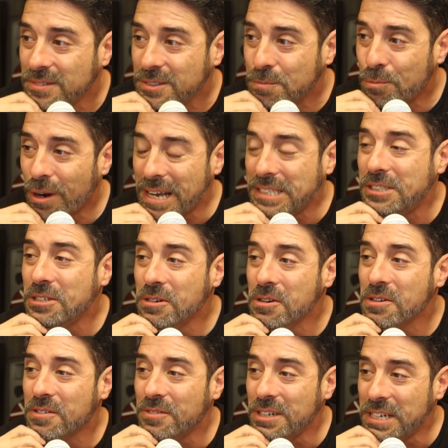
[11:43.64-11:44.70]
Surprised you
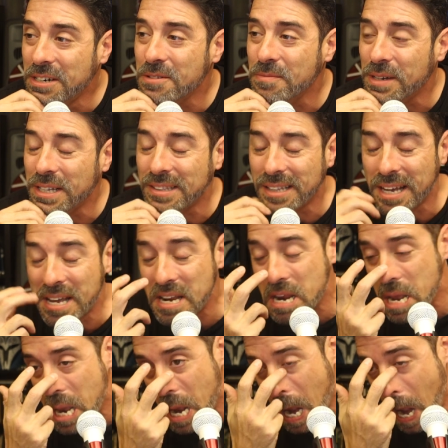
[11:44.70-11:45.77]
don't ever hear about that.
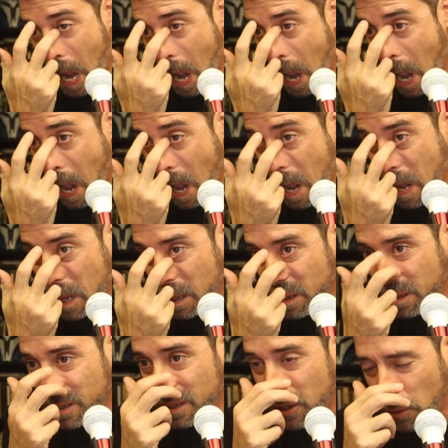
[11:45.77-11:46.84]

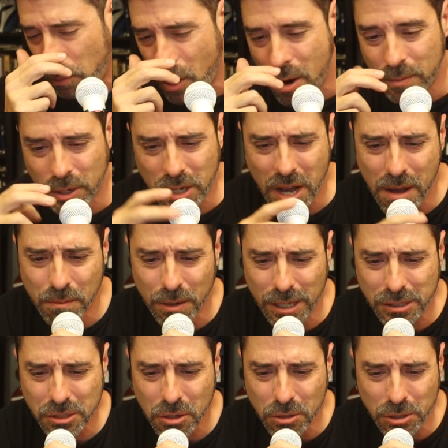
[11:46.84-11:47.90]
Apartment
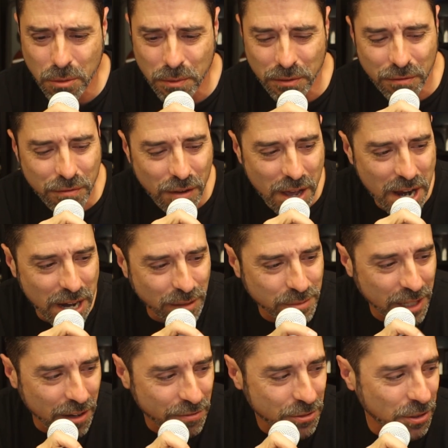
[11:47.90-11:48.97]
complex goes up in
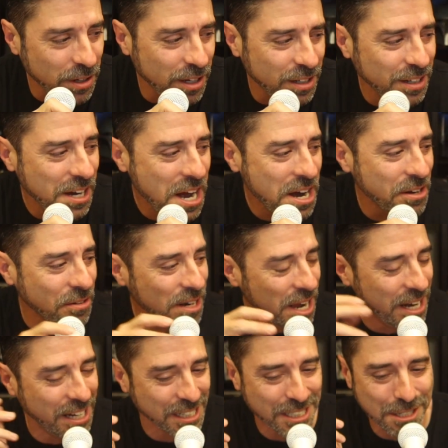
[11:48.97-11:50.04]
flames after a hand
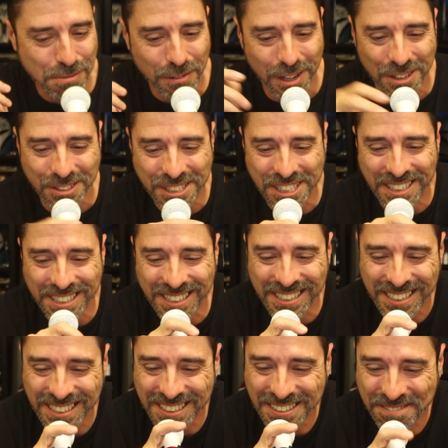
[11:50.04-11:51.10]
grenade explosion.